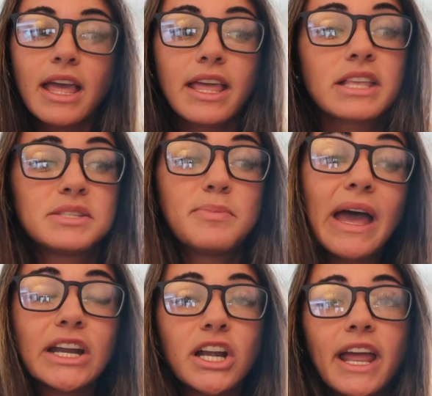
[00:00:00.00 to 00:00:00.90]
gets
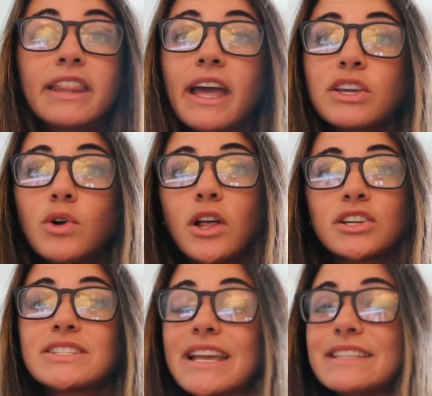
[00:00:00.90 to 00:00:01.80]
better and that you all
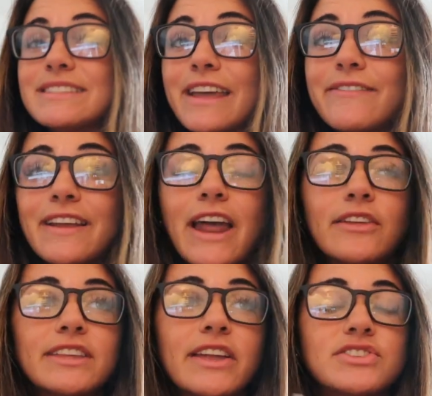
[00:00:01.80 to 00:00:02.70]
are staying safe and
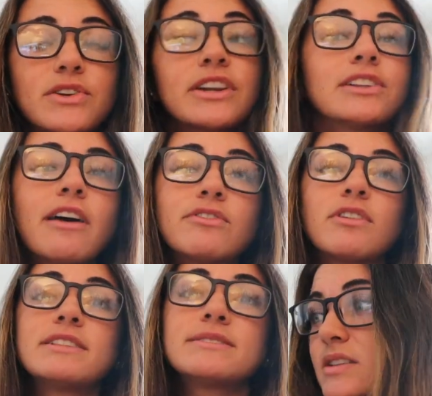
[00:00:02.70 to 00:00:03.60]
healthy and so are your loved
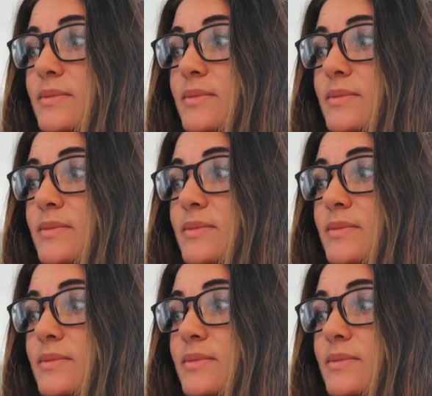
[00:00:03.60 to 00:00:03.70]
ones.